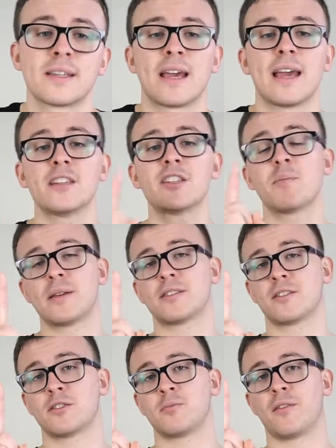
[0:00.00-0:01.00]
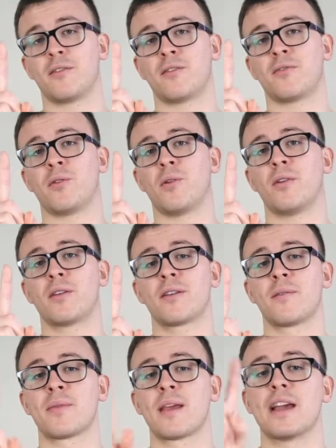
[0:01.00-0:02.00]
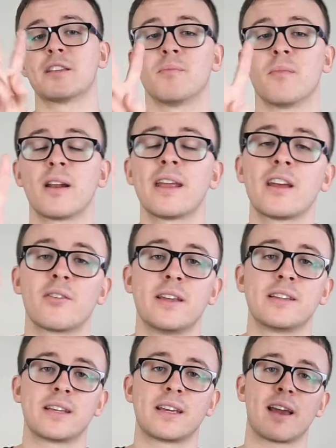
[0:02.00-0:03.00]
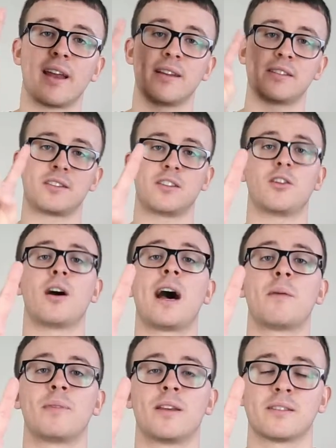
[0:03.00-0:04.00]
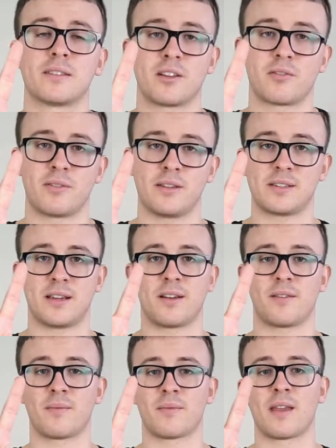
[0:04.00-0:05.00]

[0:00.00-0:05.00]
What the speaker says: is your business moving forward? Is money increasing? And is your happiness increasing?